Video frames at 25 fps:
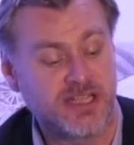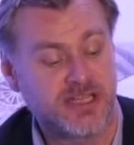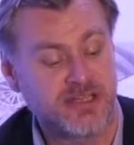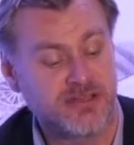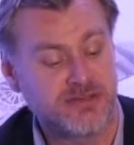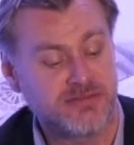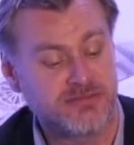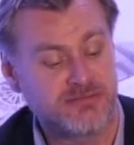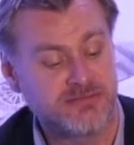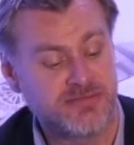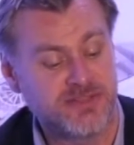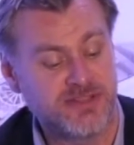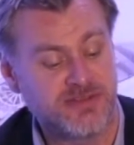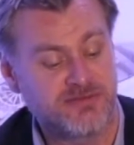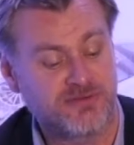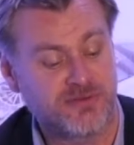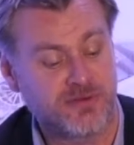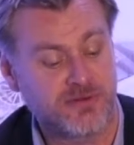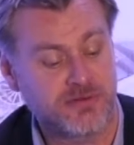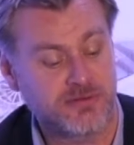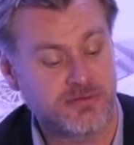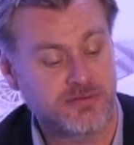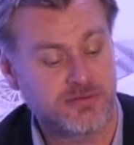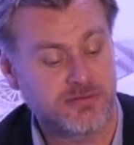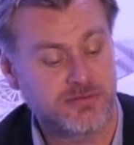in
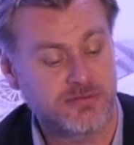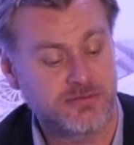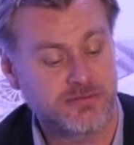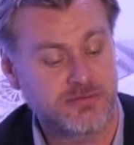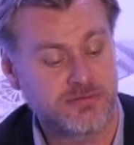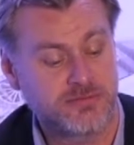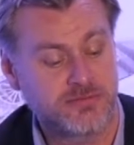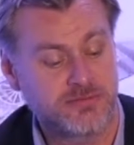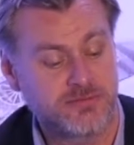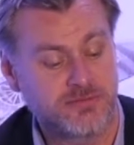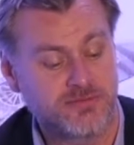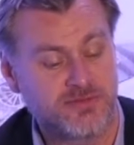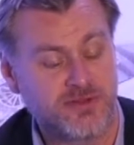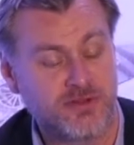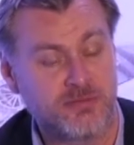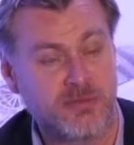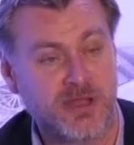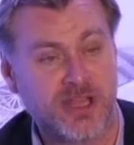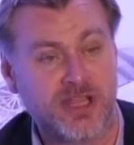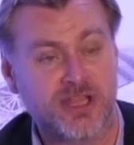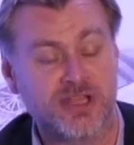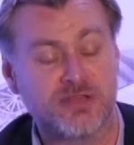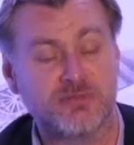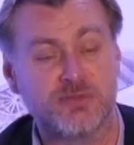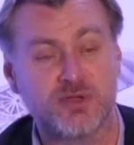different
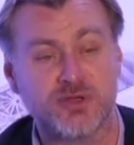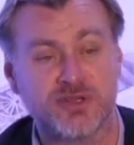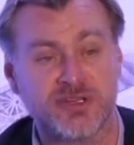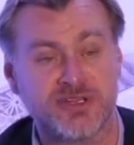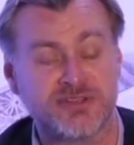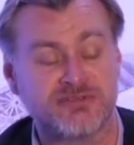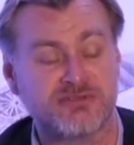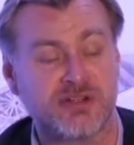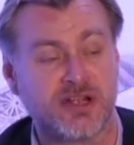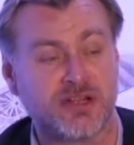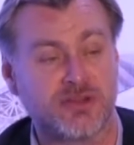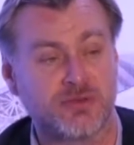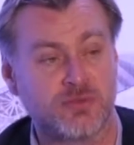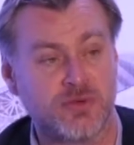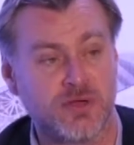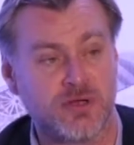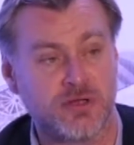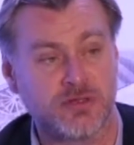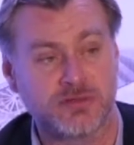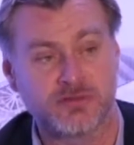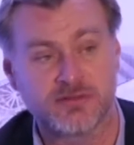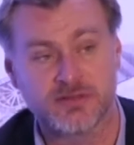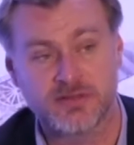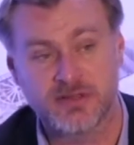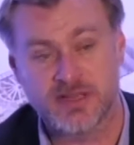filmmaking communities around the
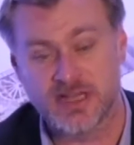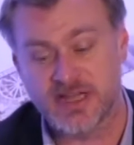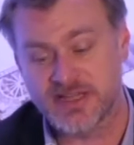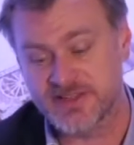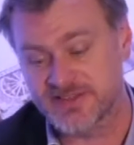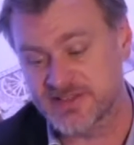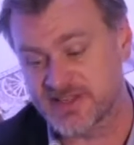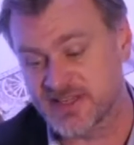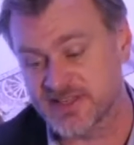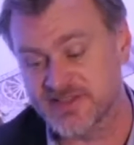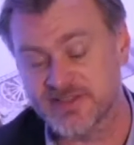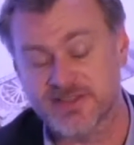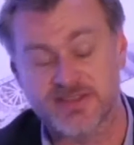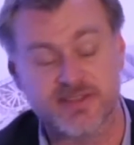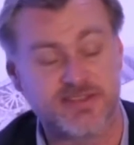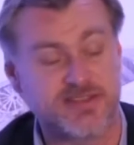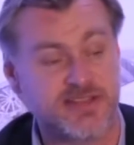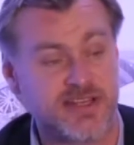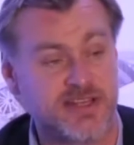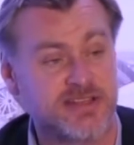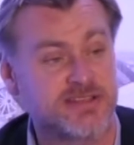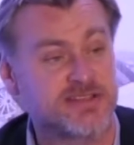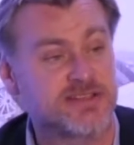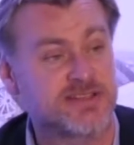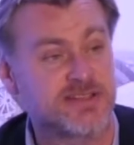world, as Tasta
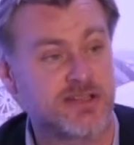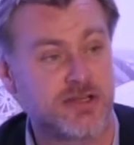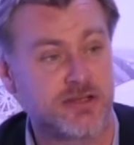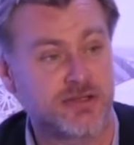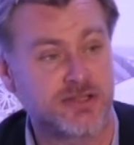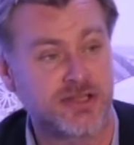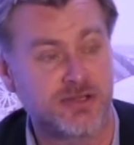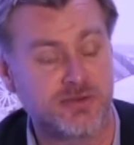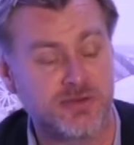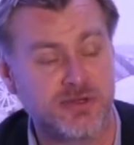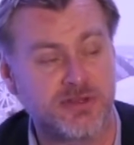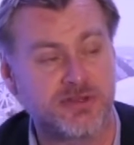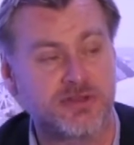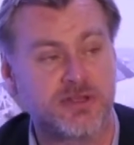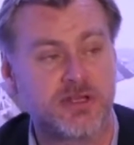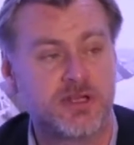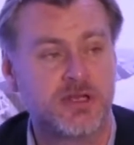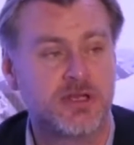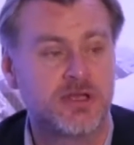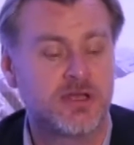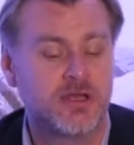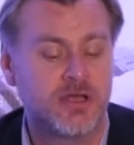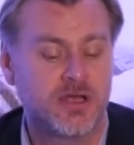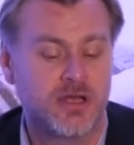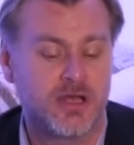said, starting with
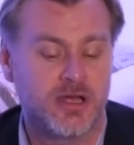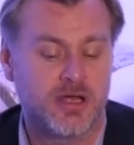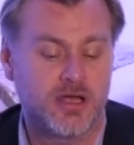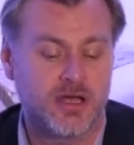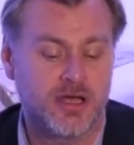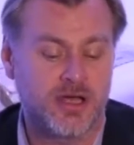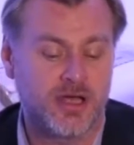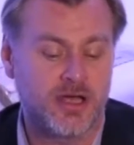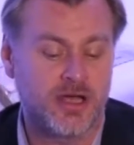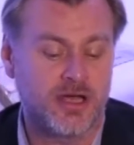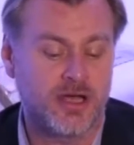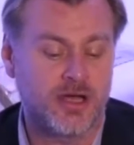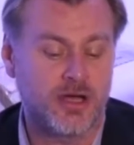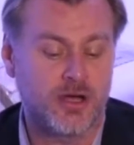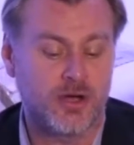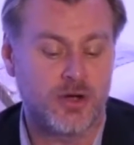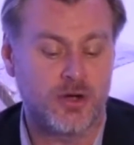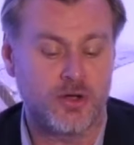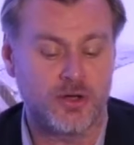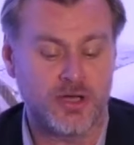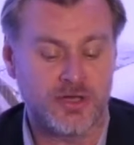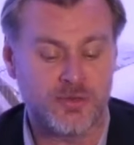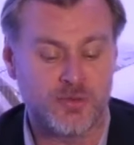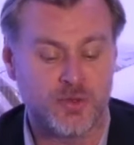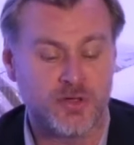
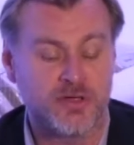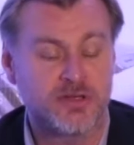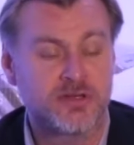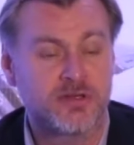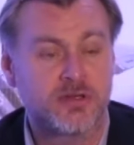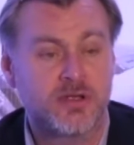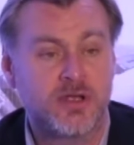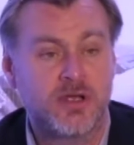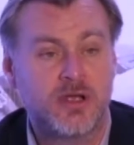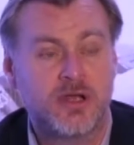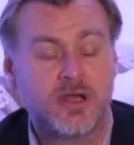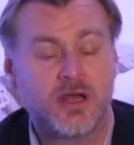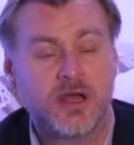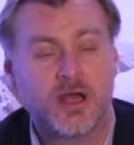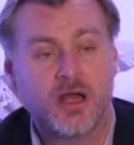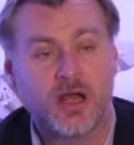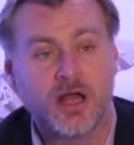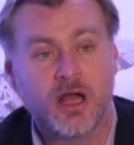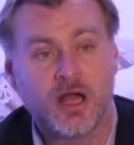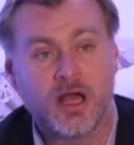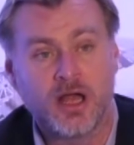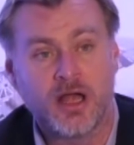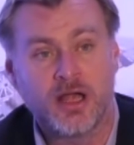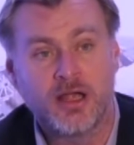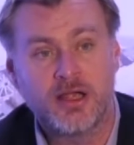Hollywood
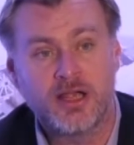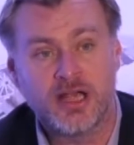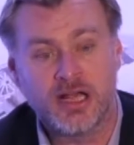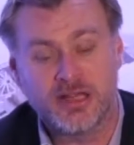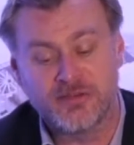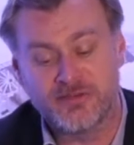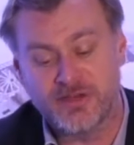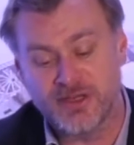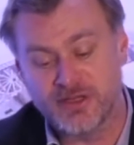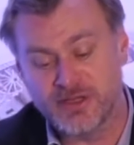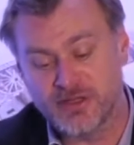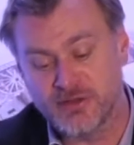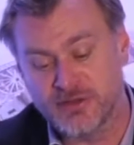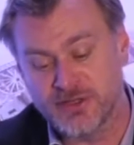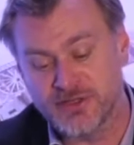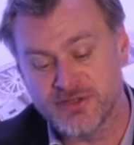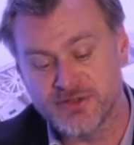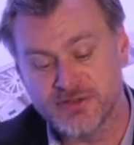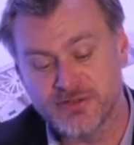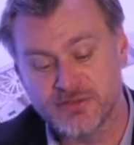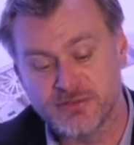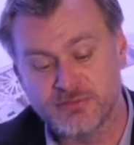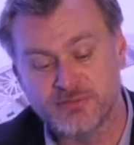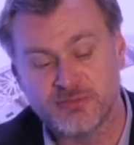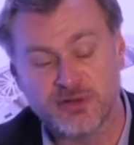and then going
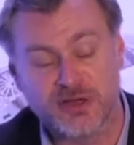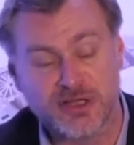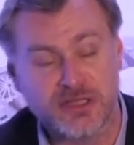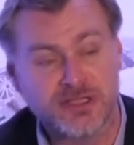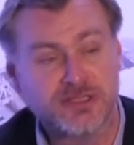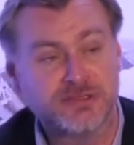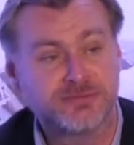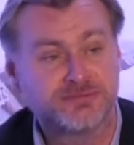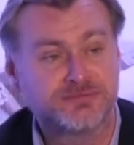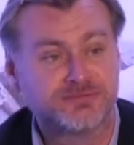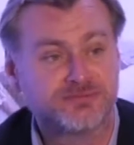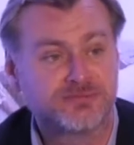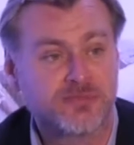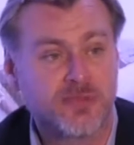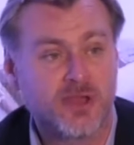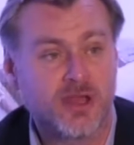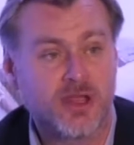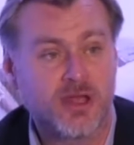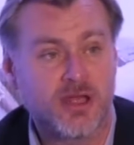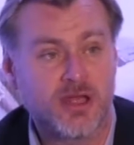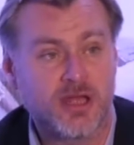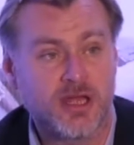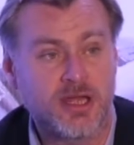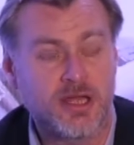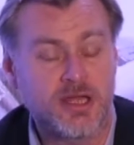to Britain
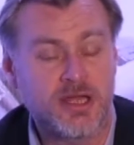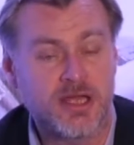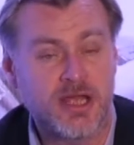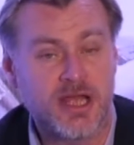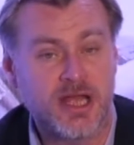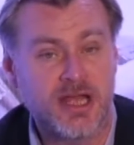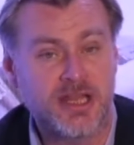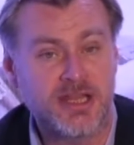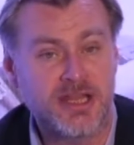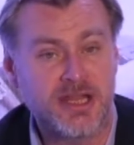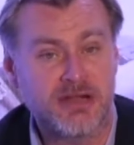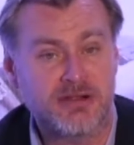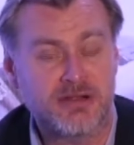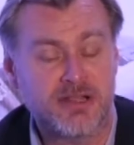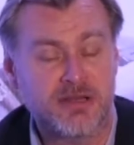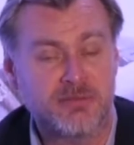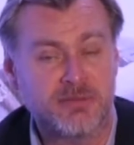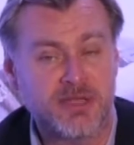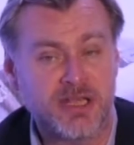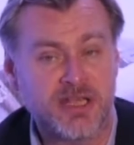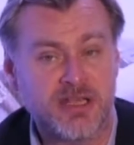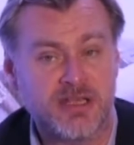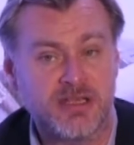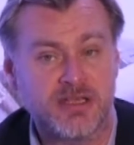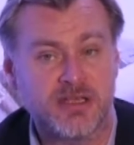and now
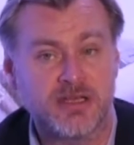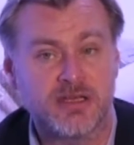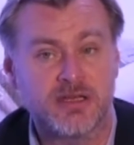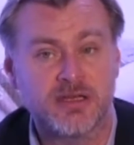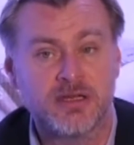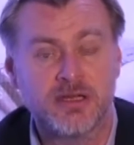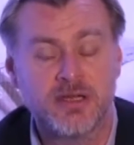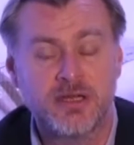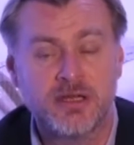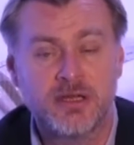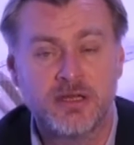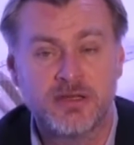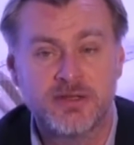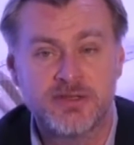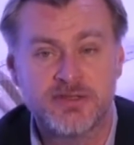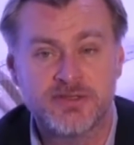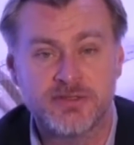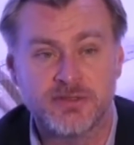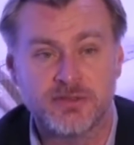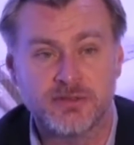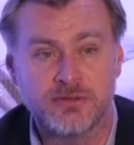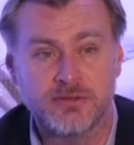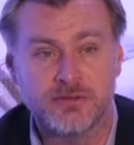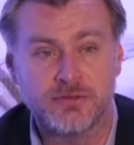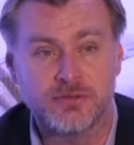coming here
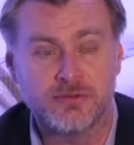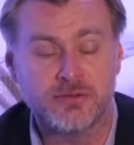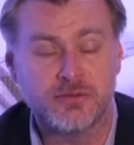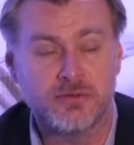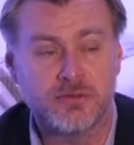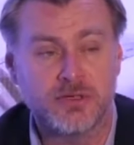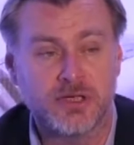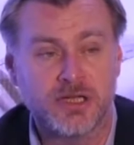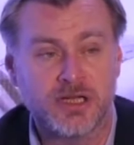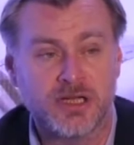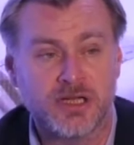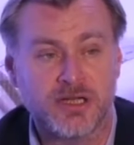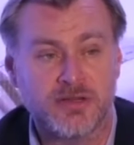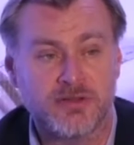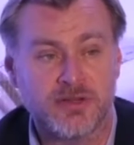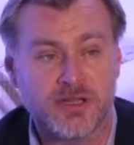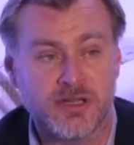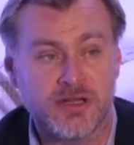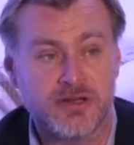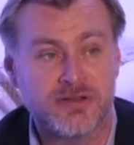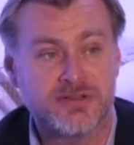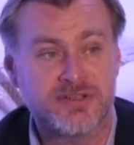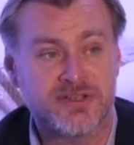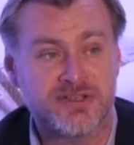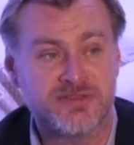to the
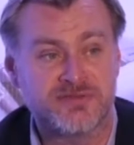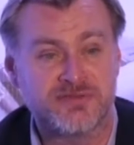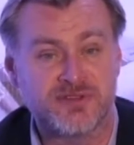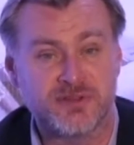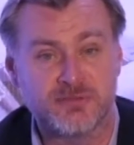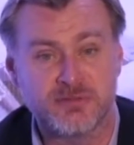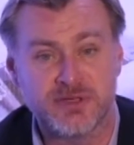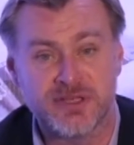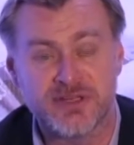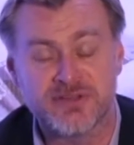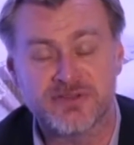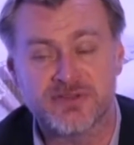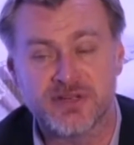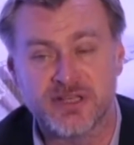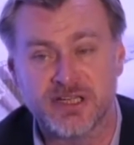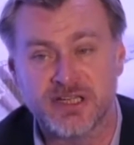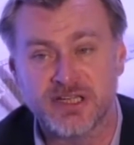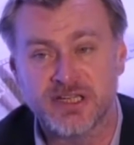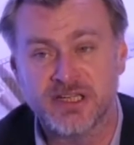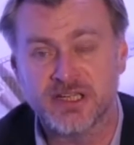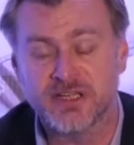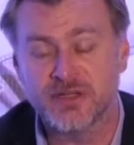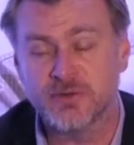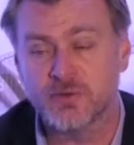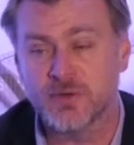largest film industry
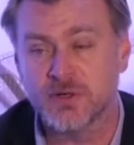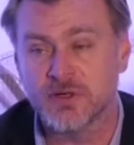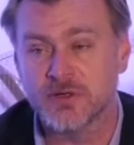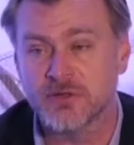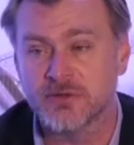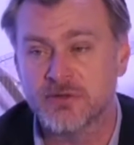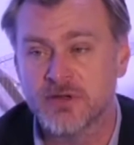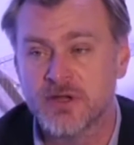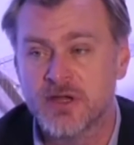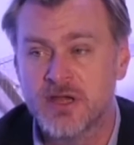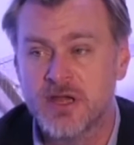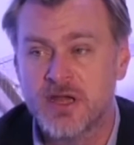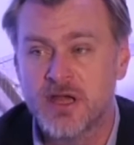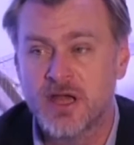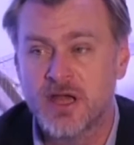in the world,